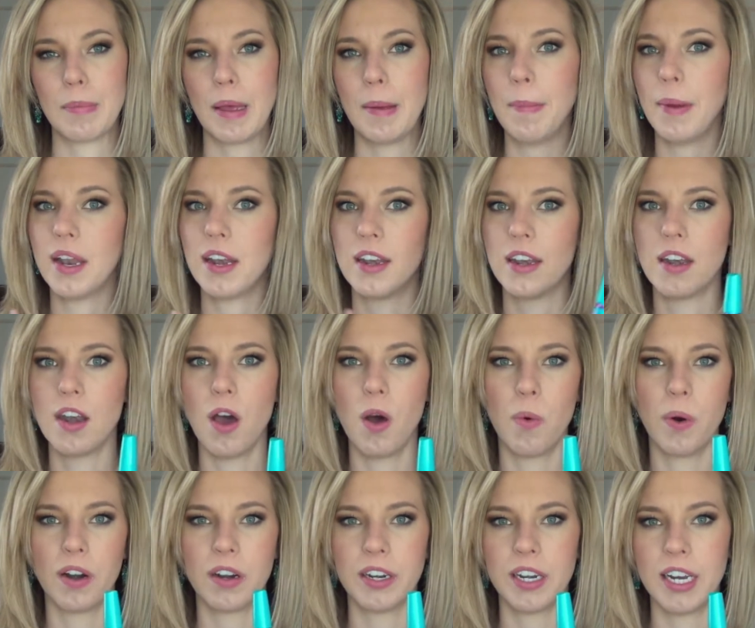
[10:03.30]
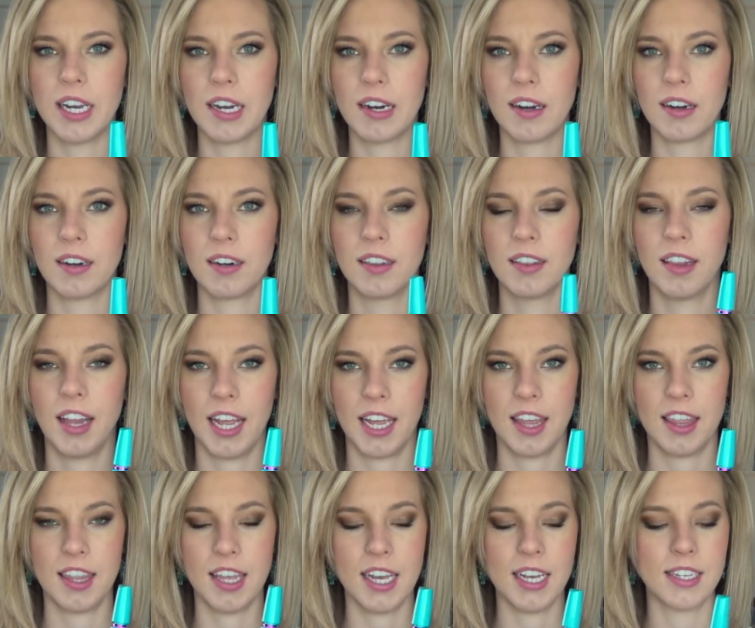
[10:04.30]
bit, but nowhere near like
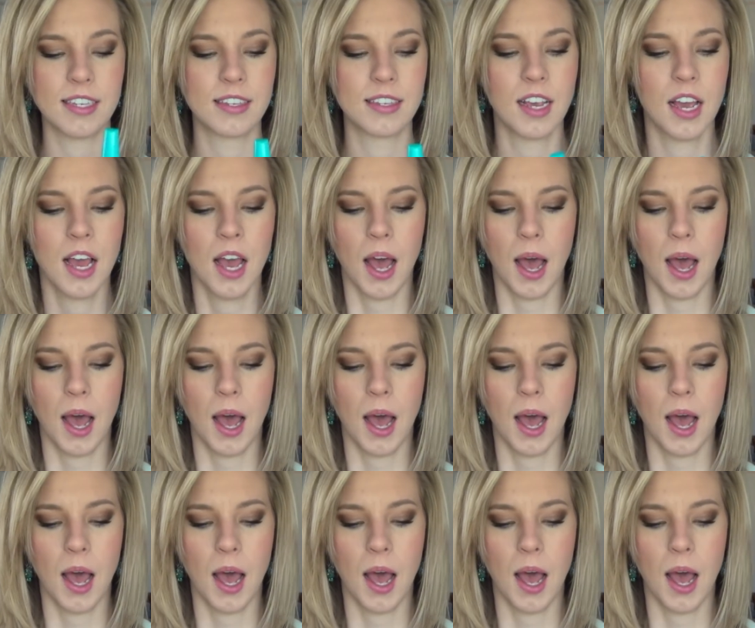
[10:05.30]
this.